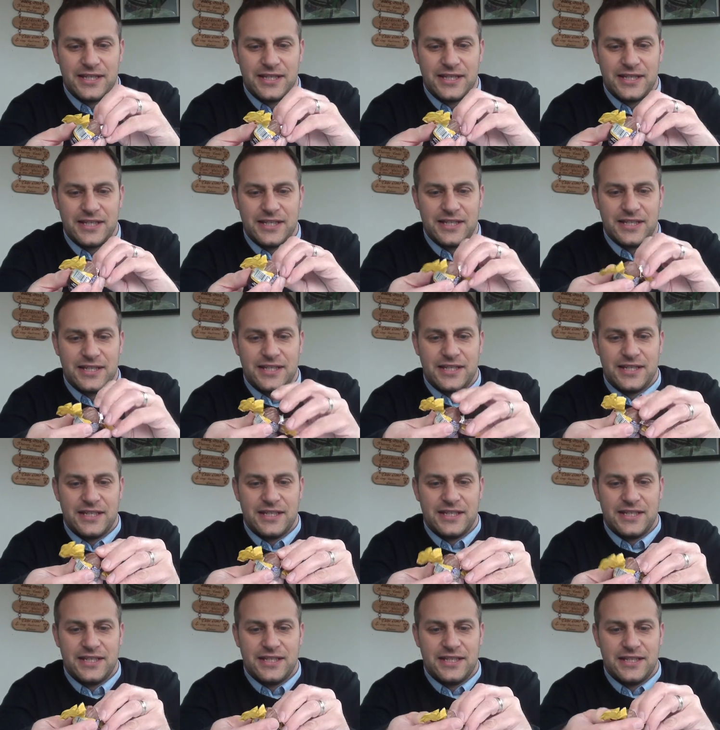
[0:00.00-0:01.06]

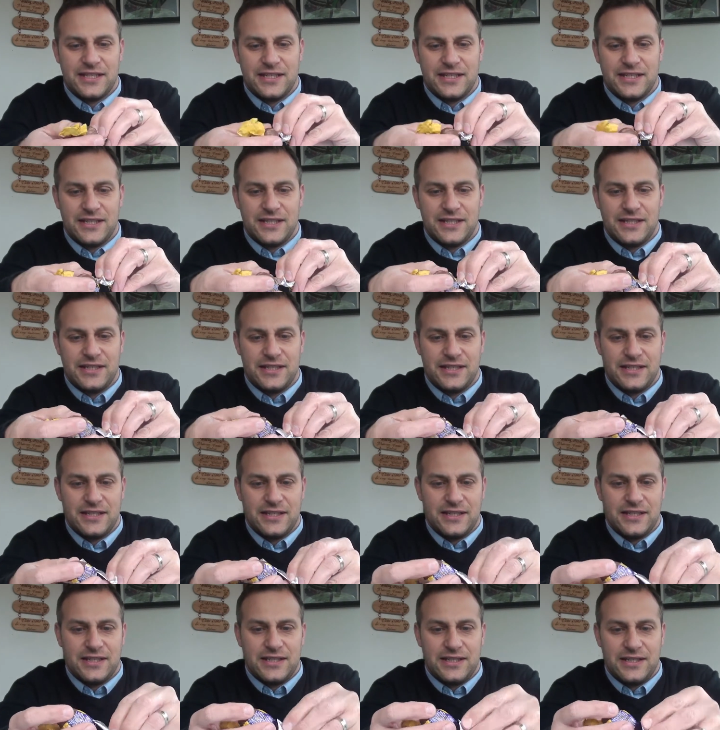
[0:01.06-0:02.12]

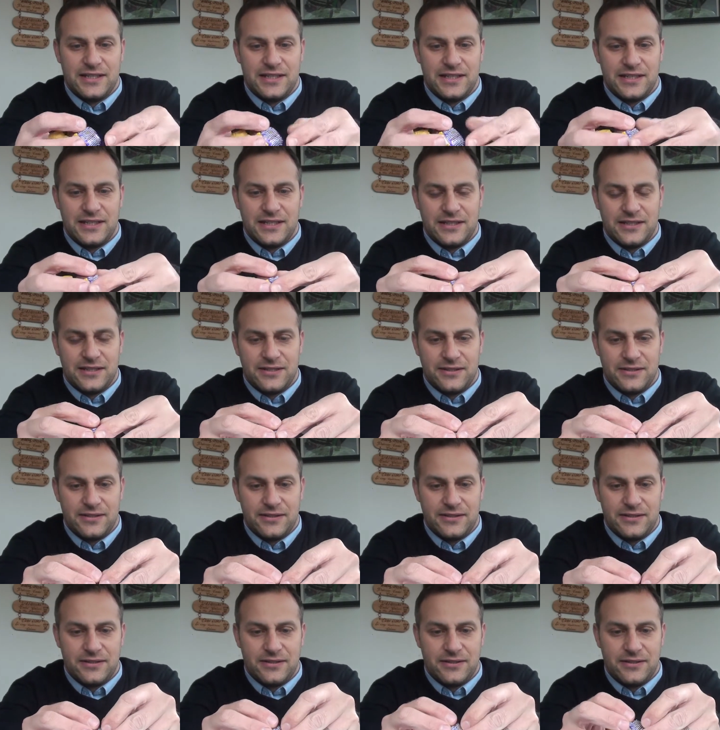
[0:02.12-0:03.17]

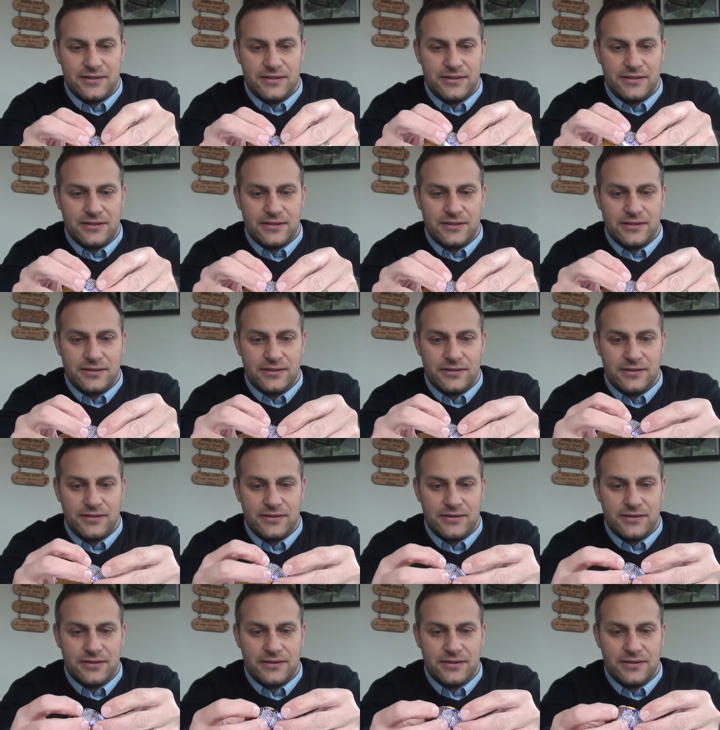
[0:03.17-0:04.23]

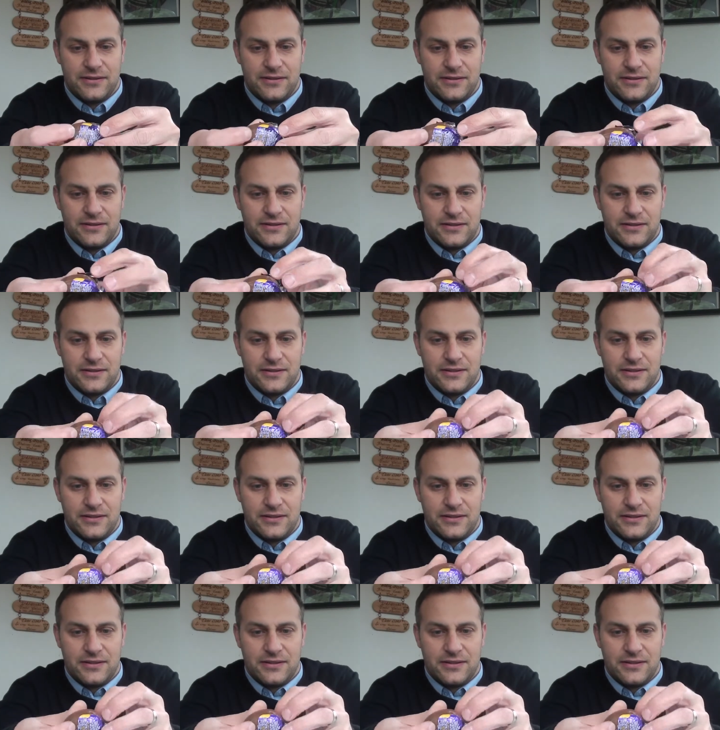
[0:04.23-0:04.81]
Nobody speaks.